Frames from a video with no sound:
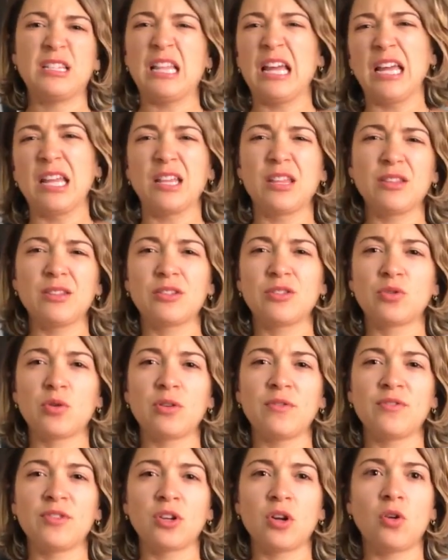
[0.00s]
like
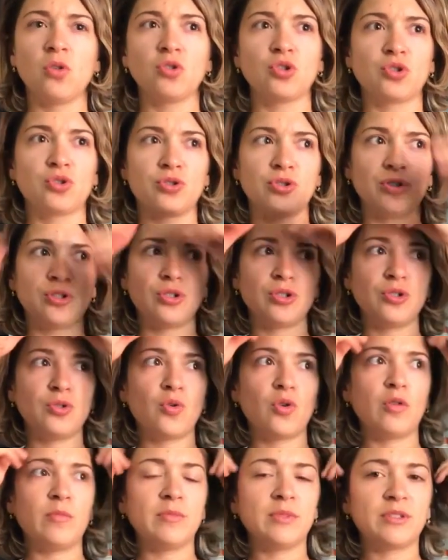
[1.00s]
sort of the cultural
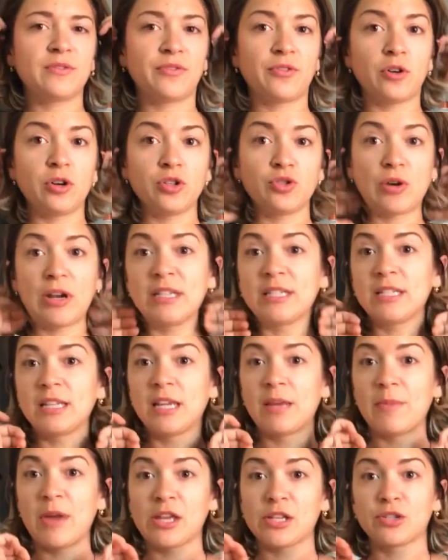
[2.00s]
norms for
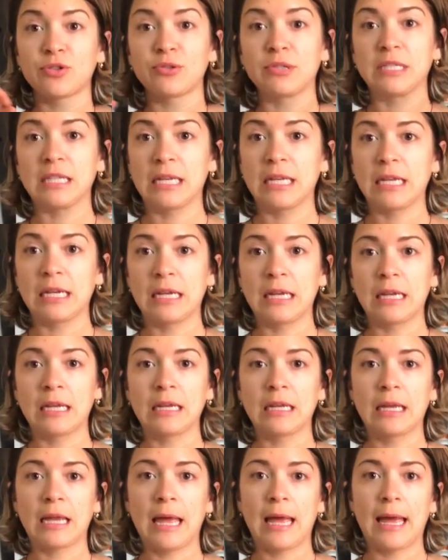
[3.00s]
dressing in Mexico City,